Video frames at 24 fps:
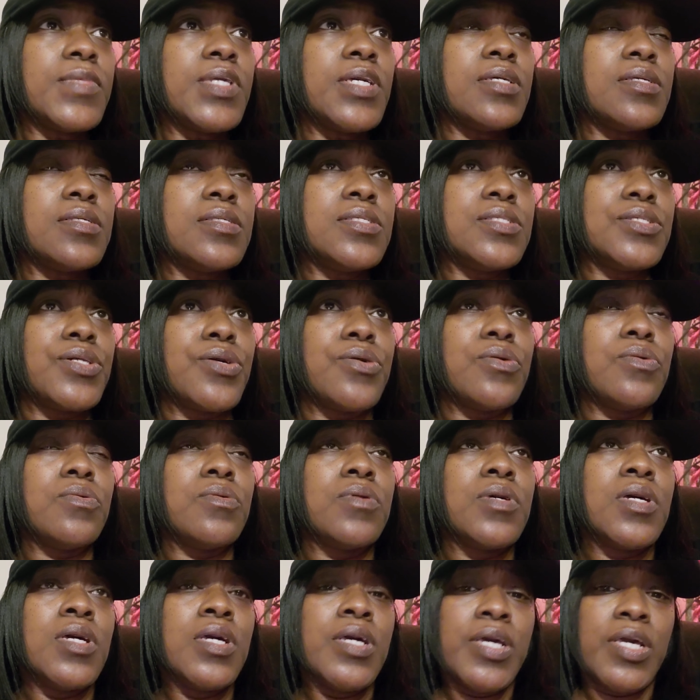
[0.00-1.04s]
So
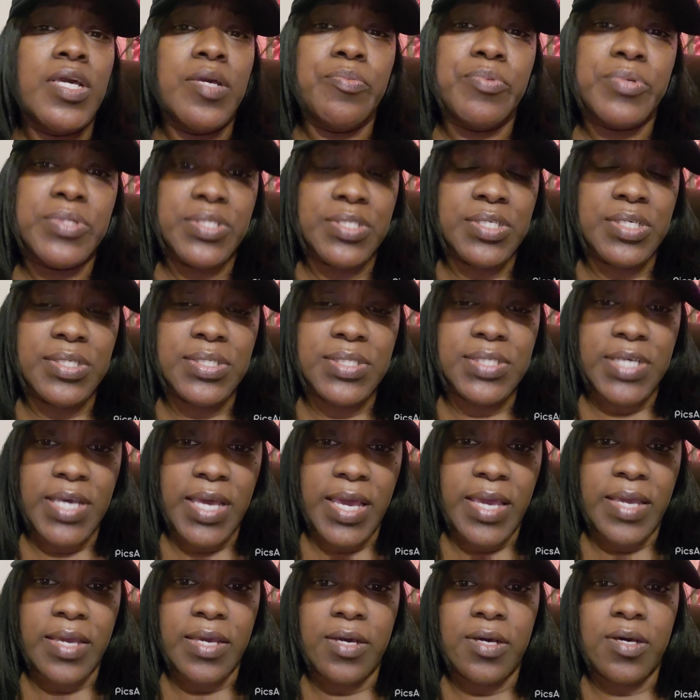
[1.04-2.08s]
he proceeds to
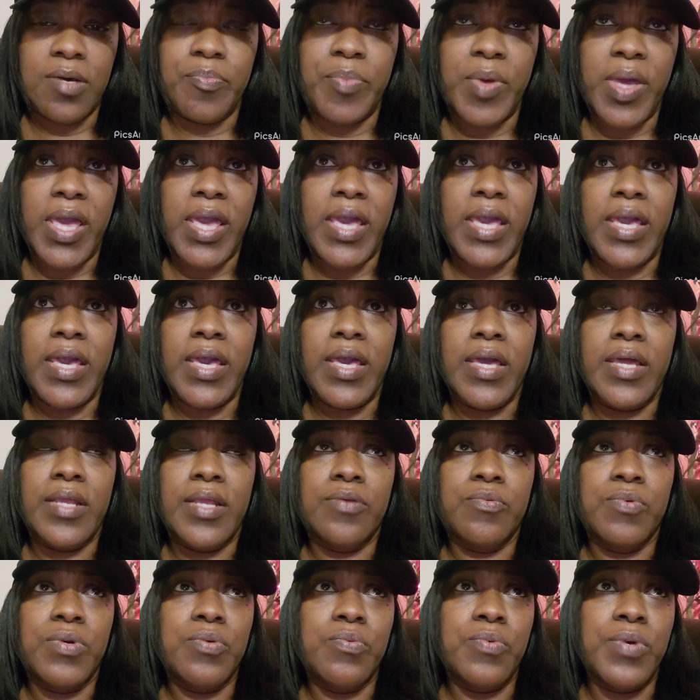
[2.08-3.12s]
hang up, and
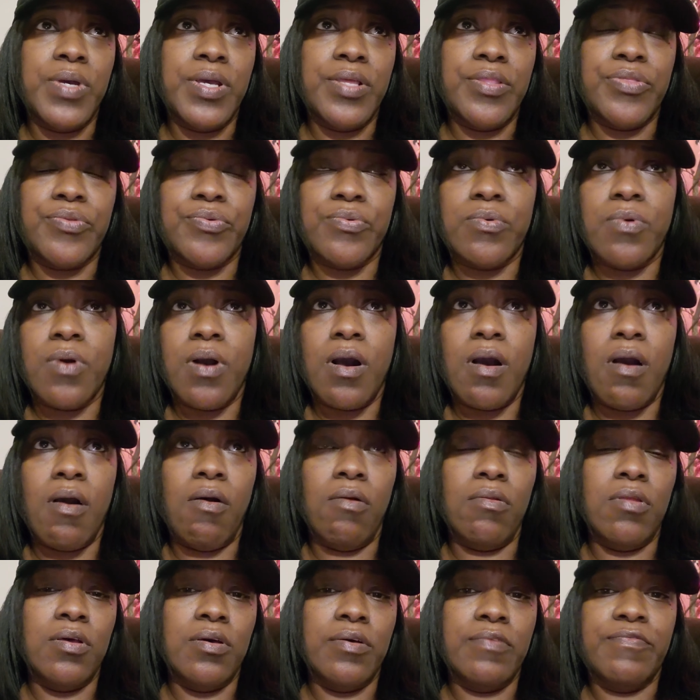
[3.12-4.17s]
we went through
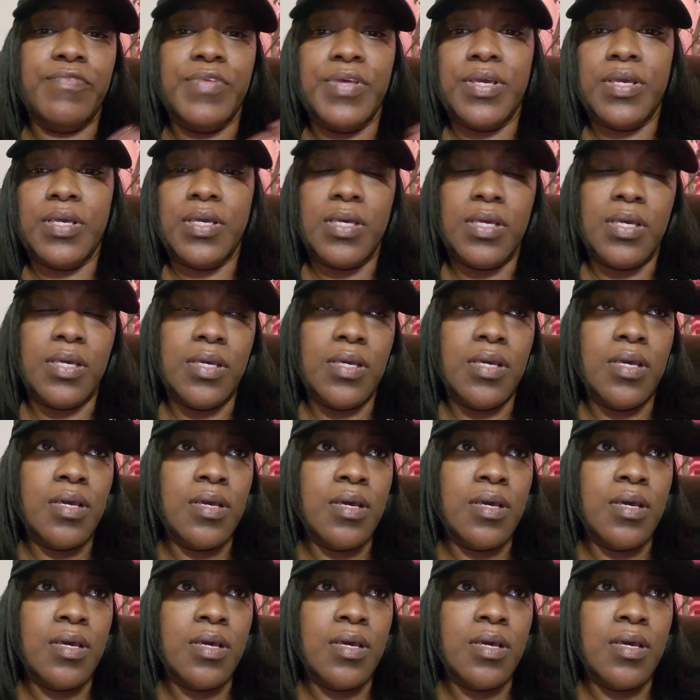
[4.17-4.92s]
all of the